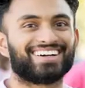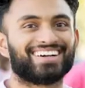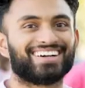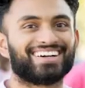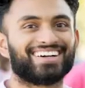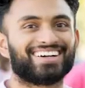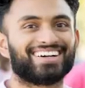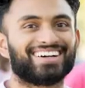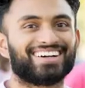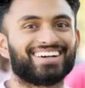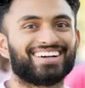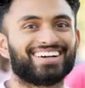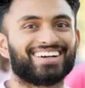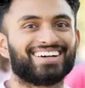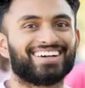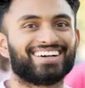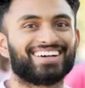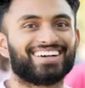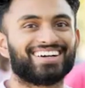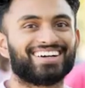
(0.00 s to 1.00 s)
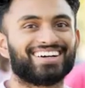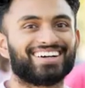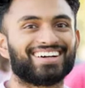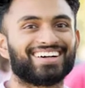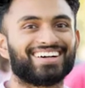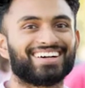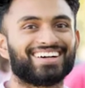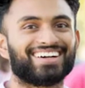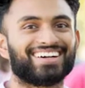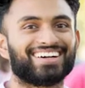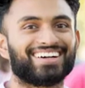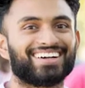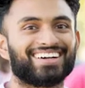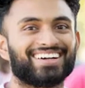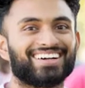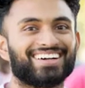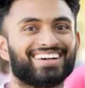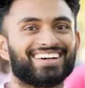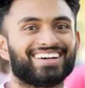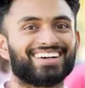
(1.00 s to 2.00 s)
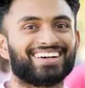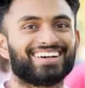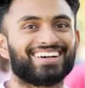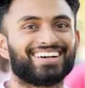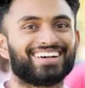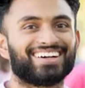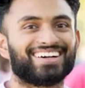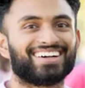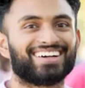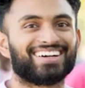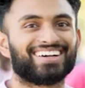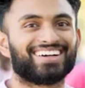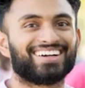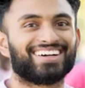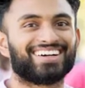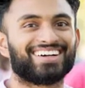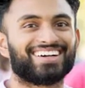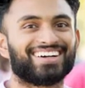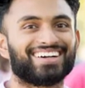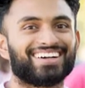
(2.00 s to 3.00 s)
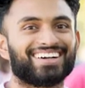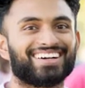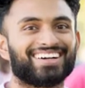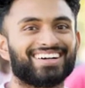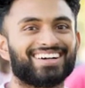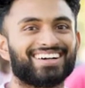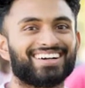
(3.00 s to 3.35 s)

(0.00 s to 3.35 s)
[no speech]